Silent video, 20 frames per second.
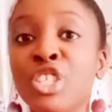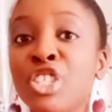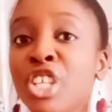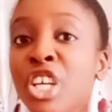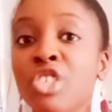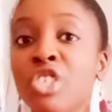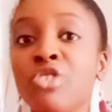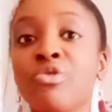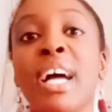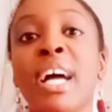to
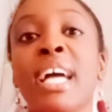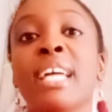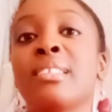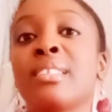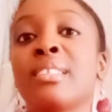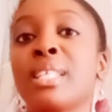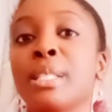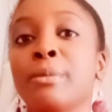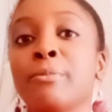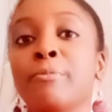just
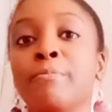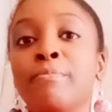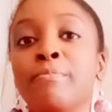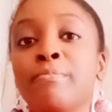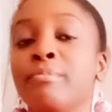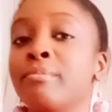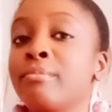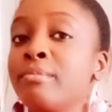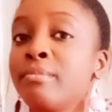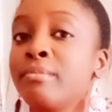write.
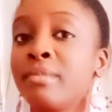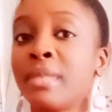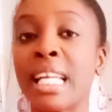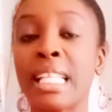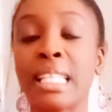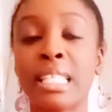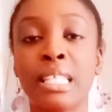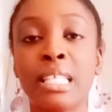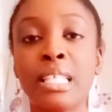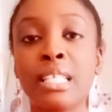
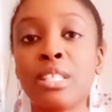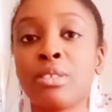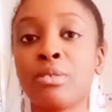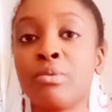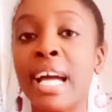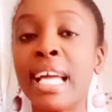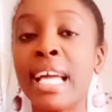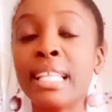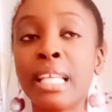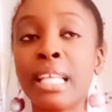That's it.
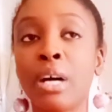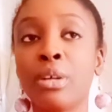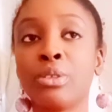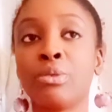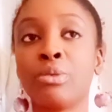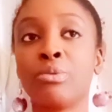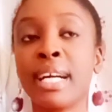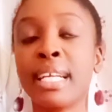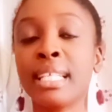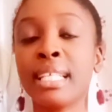Right now,
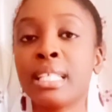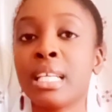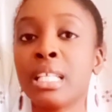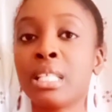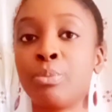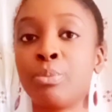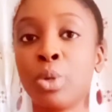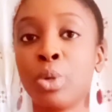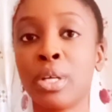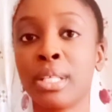the
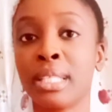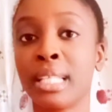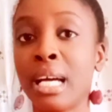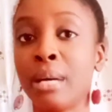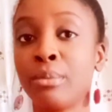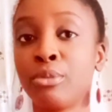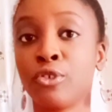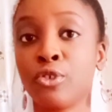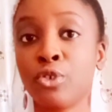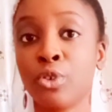writer's block
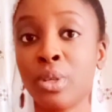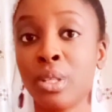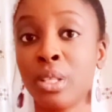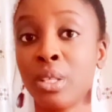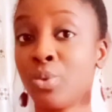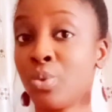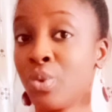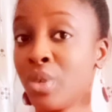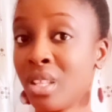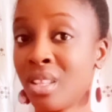that I'm
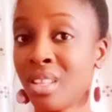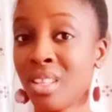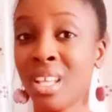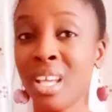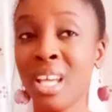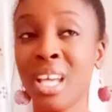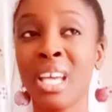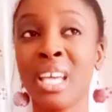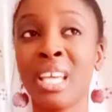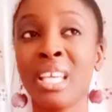struggling with
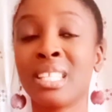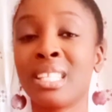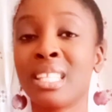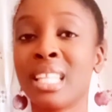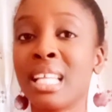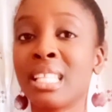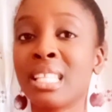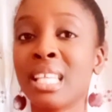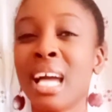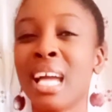
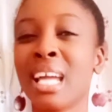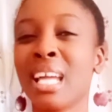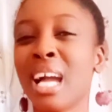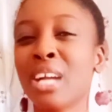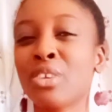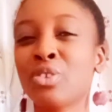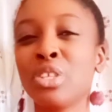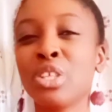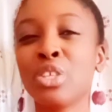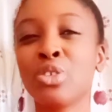is that I
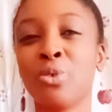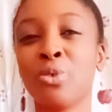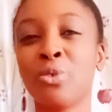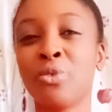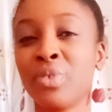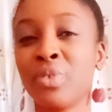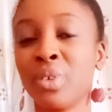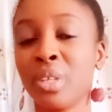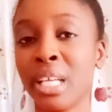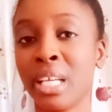actually
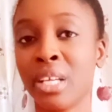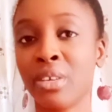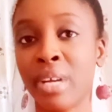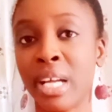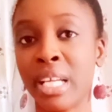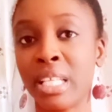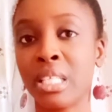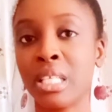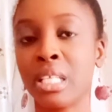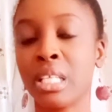don't feel like
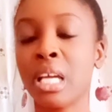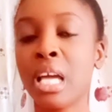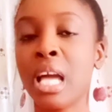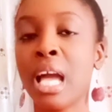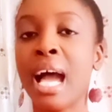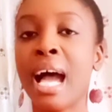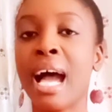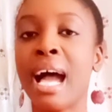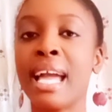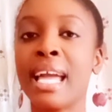writing.
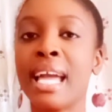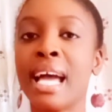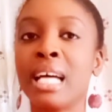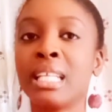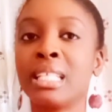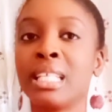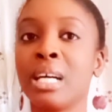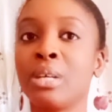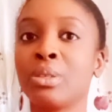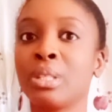I
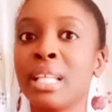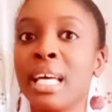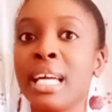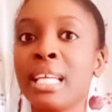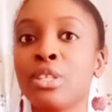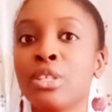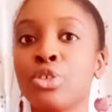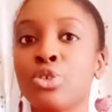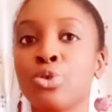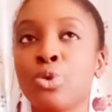had
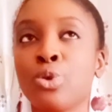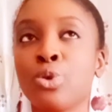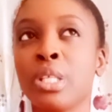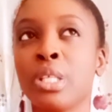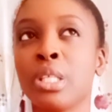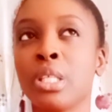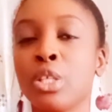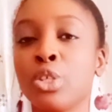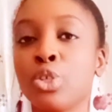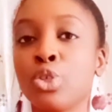outlined the
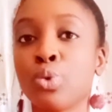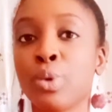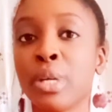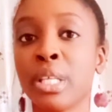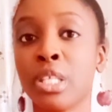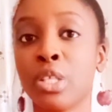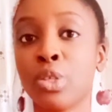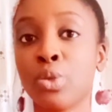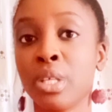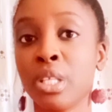story since
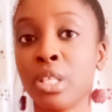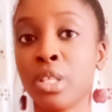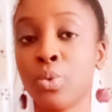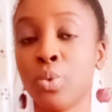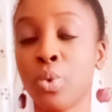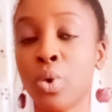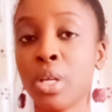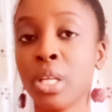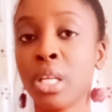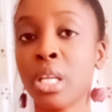
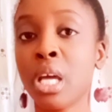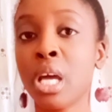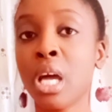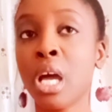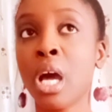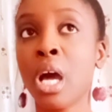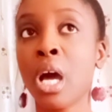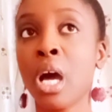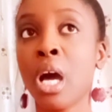2021,